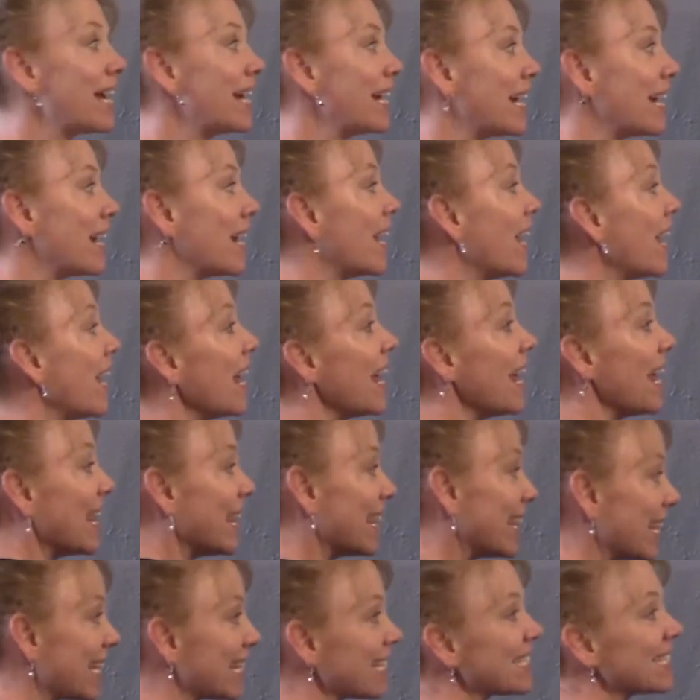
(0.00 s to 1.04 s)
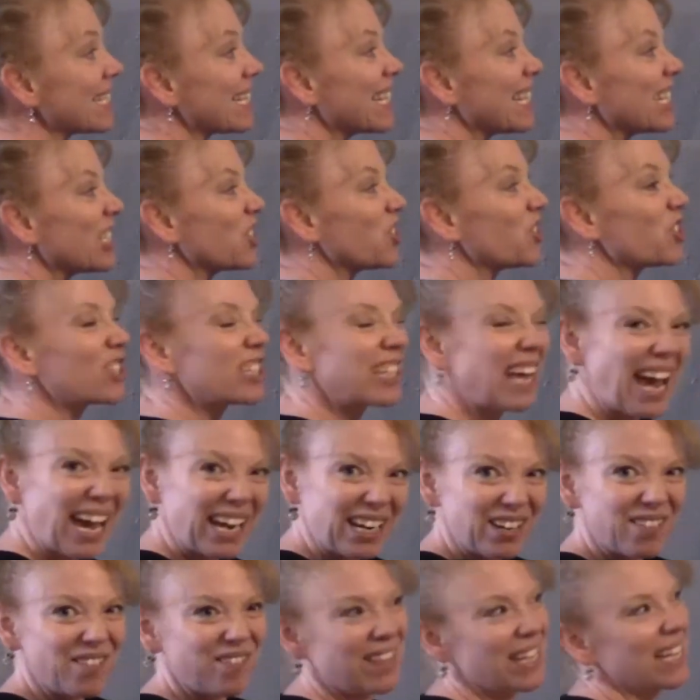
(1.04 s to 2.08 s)
And this is just
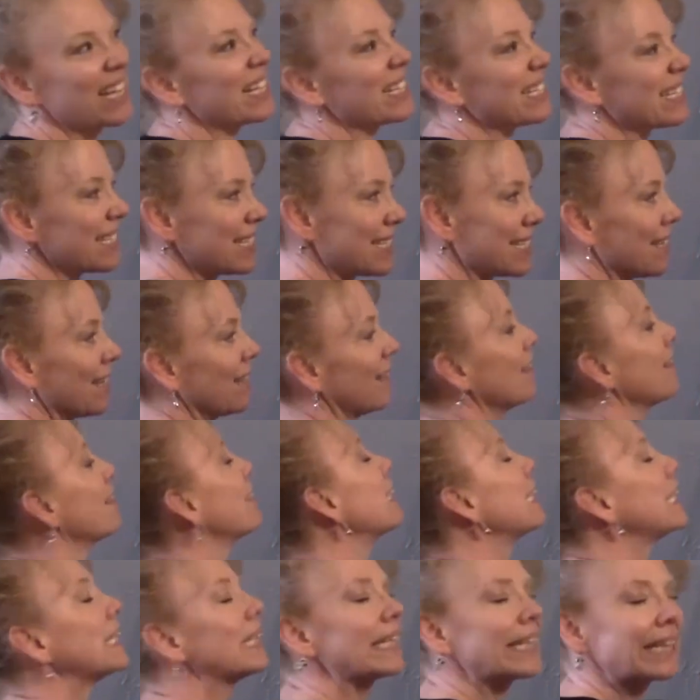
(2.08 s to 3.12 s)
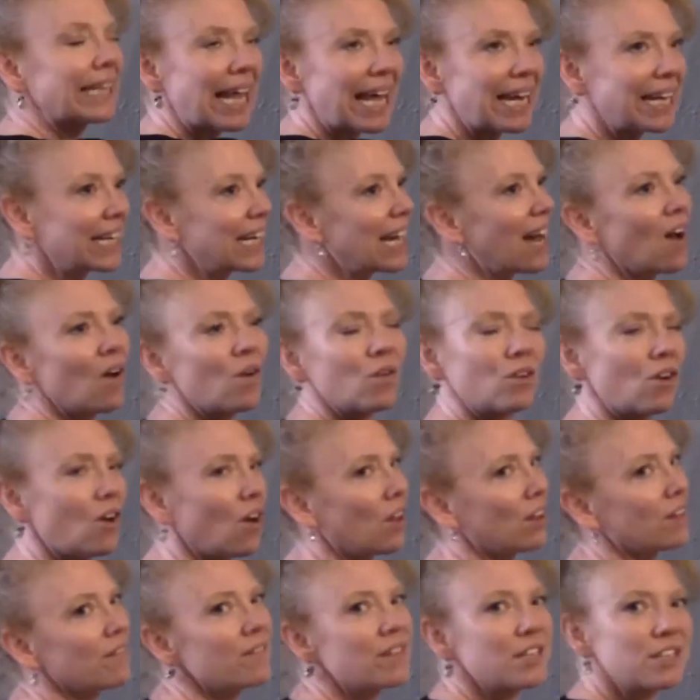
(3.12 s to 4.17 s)
kind of this letting out
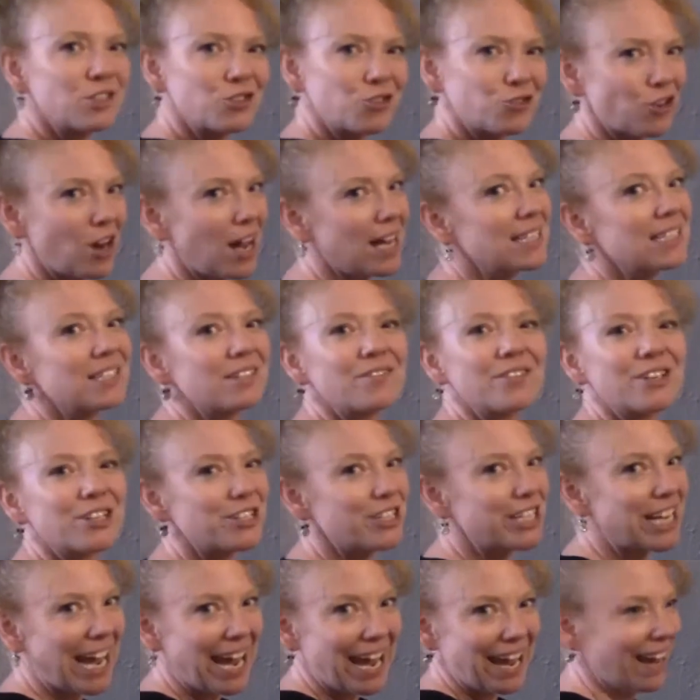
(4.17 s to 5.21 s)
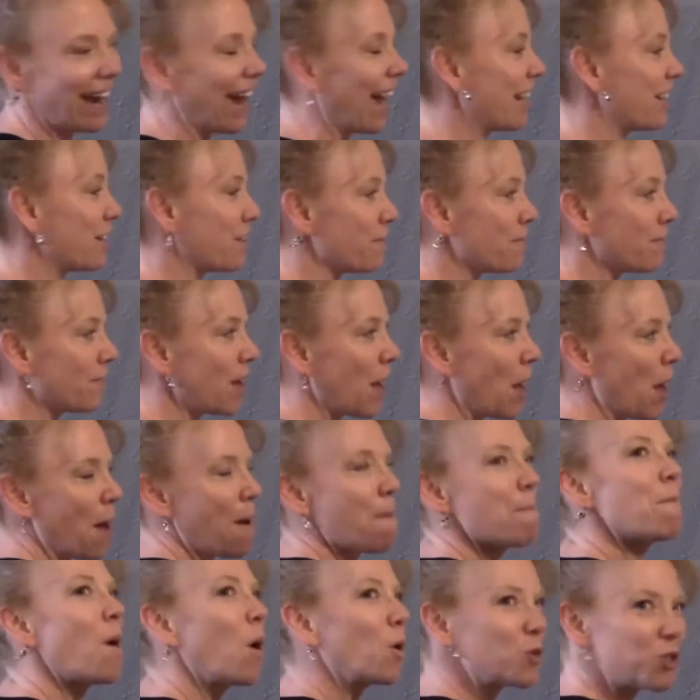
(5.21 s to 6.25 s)
all of the stress of your day kind of
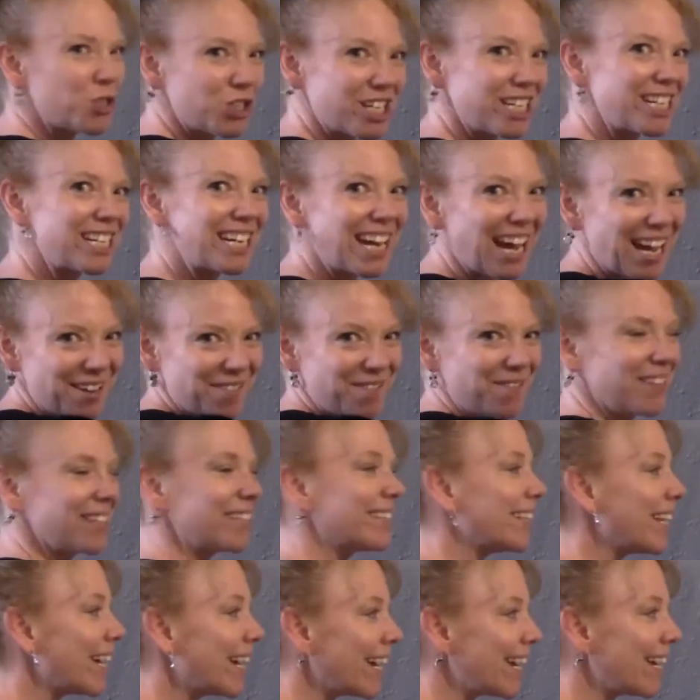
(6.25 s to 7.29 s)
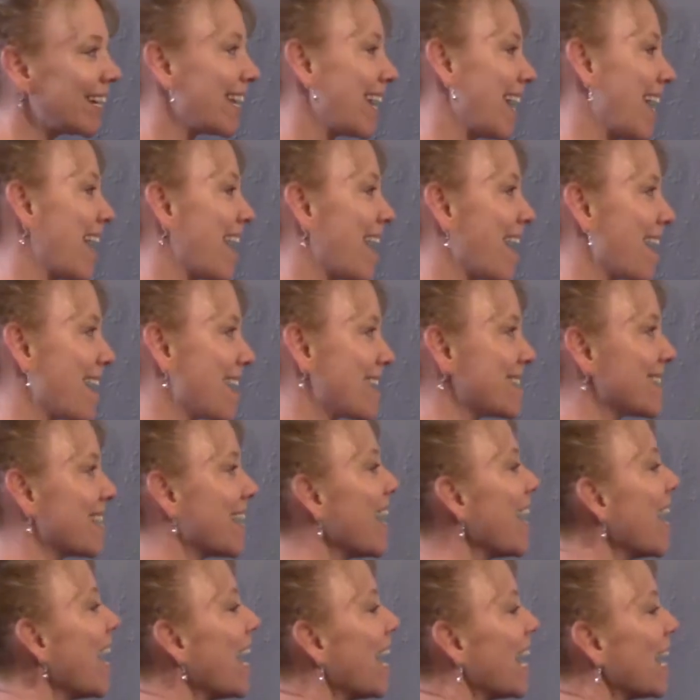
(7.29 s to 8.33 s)
motion, I feel like, and
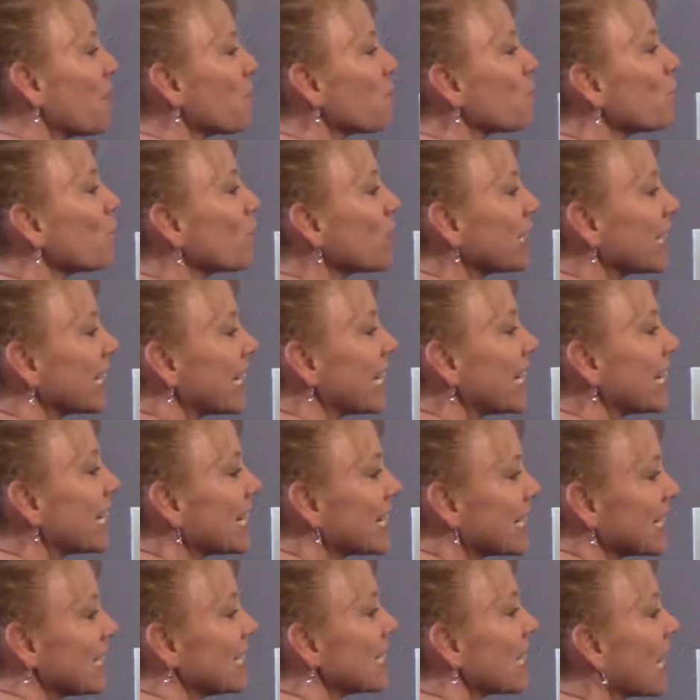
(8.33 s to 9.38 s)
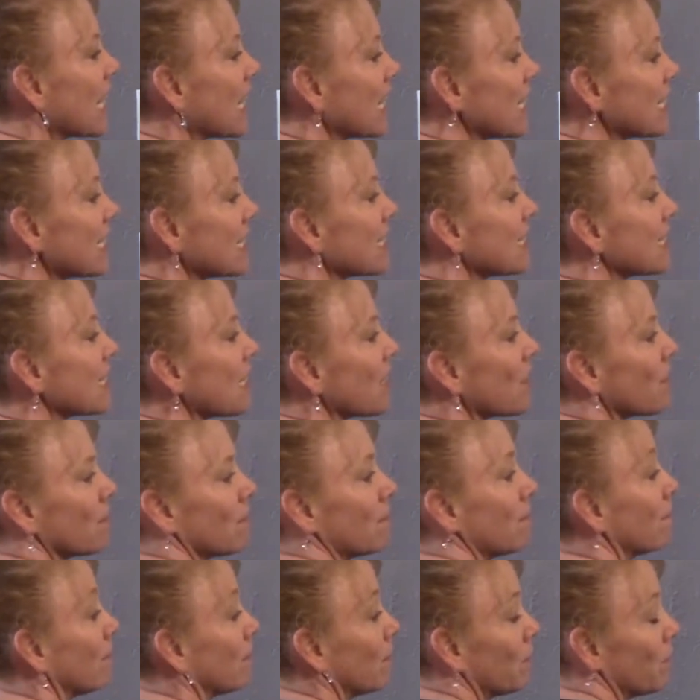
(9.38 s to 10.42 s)
it really does
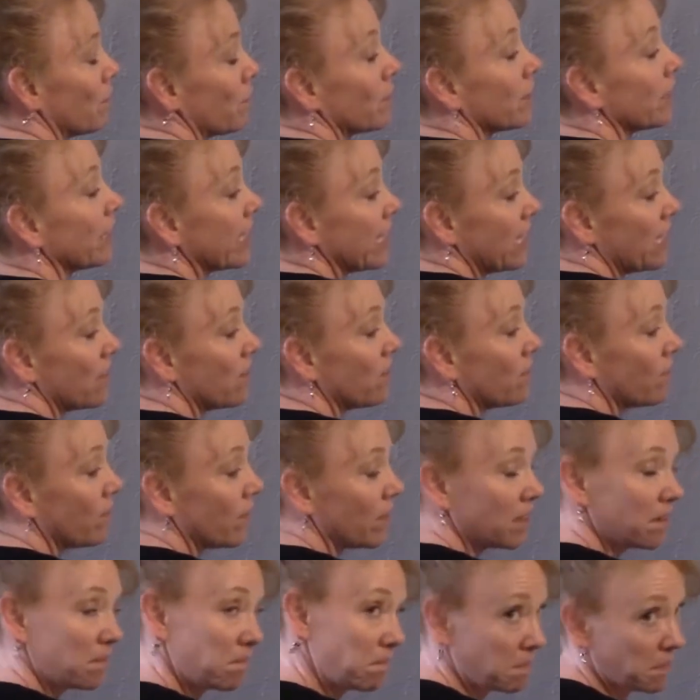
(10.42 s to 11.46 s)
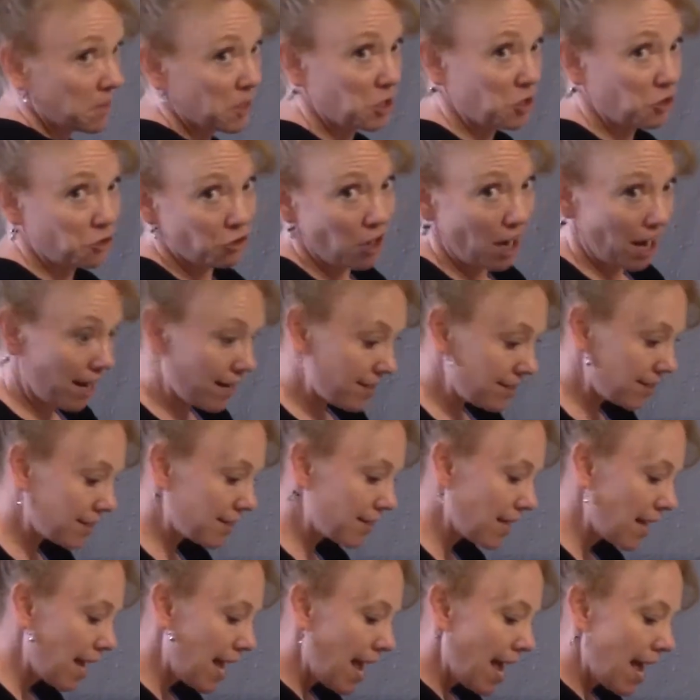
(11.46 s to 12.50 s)
relieve
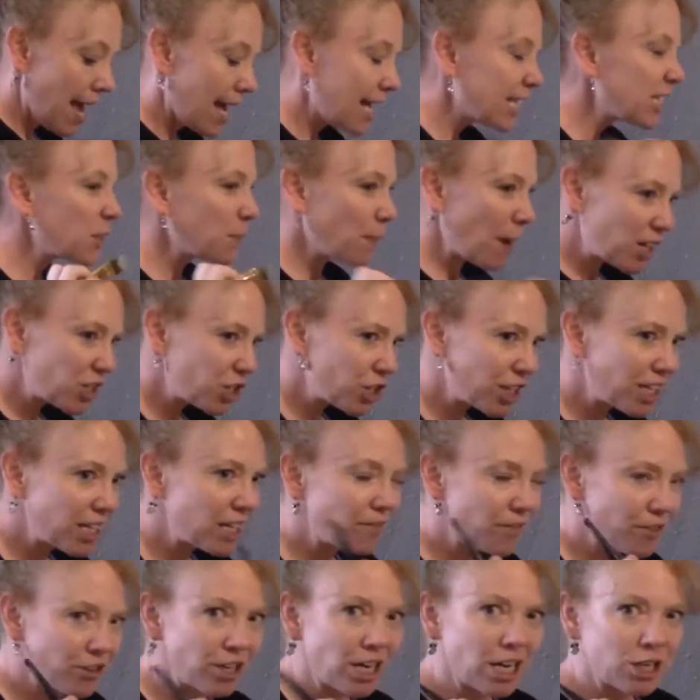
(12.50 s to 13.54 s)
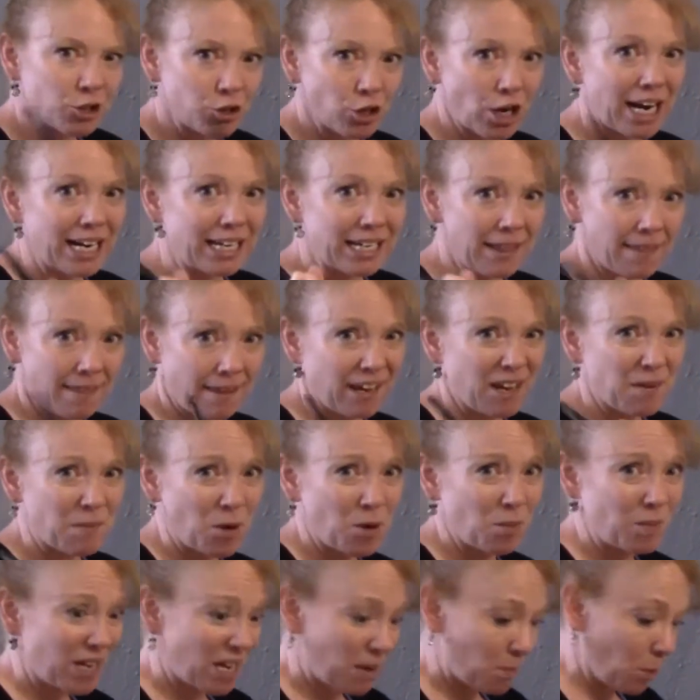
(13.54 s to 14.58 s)
stress, especially if you're not trying to think
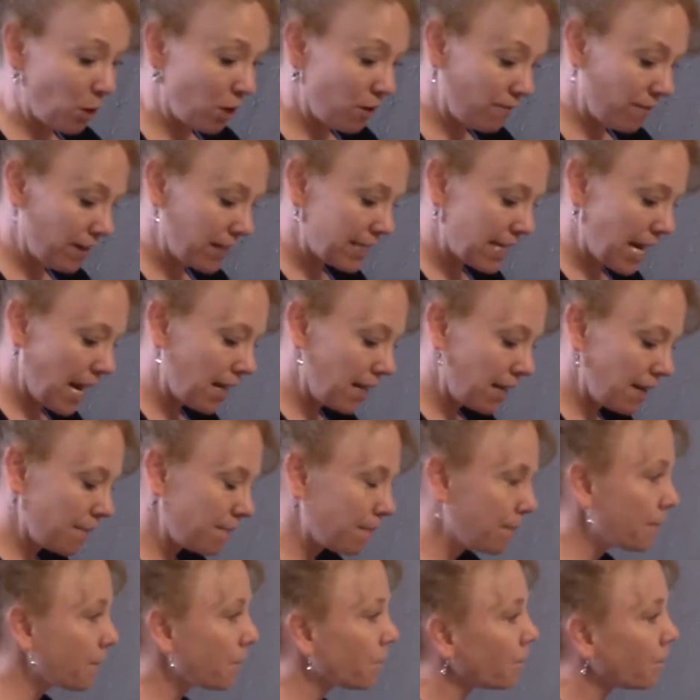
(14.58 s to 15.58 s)
about being perfect at it.